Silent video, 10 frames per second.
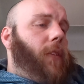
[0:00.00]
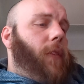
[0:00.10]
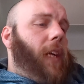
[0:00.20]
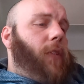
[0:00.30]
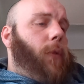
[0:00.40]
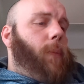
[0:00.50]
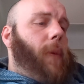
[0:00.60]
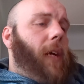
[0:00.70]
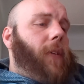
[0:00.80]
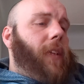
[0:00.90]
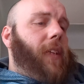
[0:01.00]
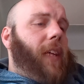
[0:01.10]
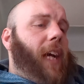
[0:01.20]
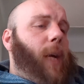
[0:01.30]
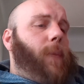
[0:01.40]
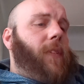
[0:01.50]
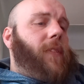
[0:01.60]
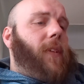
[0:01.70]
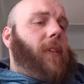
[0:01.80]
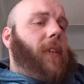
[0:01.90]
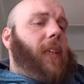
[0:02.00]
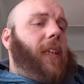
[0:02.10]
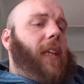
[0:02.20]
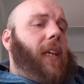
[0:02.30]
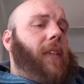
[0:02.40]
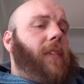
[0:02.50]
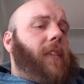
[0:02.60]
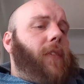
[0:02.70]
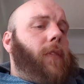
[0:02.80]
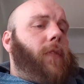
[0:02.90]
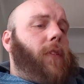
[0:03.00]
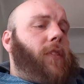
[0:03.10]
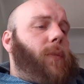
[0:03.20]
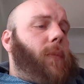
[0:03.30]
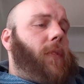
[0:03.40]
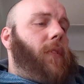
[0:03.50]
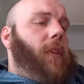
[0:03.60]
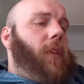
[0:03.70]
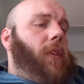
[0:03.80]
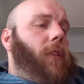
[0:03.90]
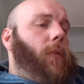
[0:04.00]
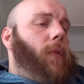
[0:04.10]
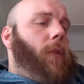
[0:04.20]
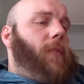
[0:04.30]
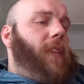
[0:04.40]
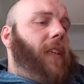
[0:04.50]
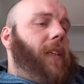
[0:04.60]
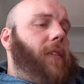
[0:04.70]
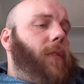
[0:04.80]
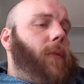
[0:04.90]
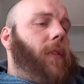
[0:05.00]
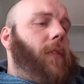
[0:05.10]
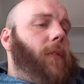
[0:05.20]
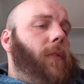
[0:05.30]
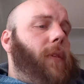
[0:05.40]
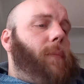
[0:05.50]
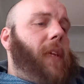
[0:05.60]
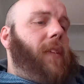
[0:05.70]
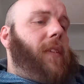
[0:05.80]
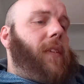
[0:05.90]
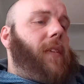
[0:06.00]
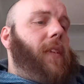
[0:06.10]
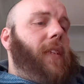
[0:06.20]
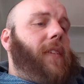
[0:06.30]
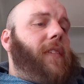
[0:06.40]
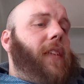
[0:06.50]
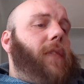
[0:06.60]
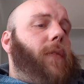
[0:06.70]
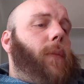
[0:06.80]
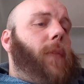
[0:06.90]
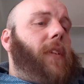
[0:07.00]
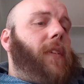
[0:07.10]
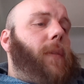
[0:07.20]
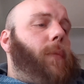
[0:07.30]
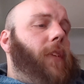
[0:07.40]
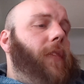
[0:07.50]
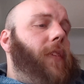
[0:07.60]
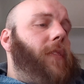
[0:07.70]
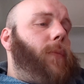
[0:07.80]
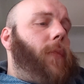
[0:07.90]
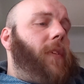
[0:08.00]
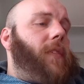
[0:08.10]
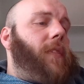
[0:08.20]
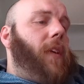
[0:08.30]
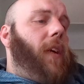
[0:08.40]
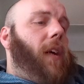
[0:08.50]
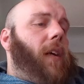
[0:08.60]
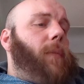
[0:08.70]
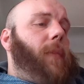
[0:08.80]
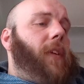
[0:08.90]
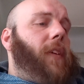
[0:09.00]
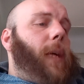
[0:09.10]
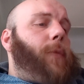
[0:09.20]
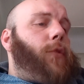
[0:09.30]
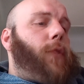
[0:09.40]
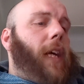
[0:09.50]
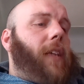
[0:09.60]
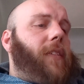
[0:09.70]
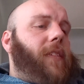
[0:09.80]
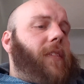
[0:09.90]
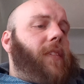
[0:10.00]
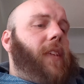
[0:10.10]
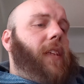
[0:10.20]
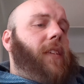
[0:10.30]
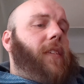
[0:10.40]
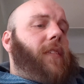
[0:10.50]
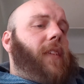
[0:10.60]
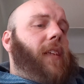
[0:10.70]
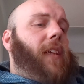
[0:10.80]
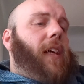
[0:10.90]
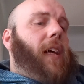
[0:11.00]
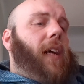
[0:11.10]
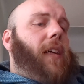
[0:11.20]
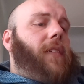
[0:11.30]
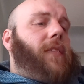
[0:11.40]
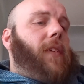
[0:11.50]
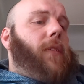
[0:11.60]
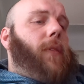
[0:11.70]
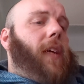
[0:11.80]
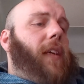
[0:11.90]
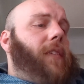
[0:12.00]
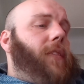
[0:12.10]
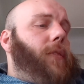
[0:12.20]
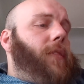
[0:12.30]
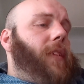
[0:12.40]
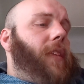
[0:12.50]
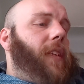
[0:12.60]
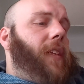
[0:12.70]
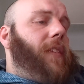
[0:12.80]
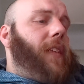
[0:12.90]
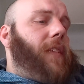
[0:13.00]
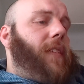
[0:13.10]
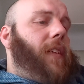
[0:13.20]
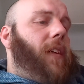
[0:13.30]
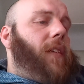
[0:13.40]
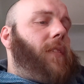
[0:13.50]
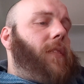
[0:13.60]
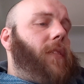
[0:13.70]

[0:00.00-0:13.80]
gradual about it. It happens suddenly and is irreversible. You rotate into a new dimension, seen from which the previous ones are mere abstractions. Just like on sunrise, you see things as they are,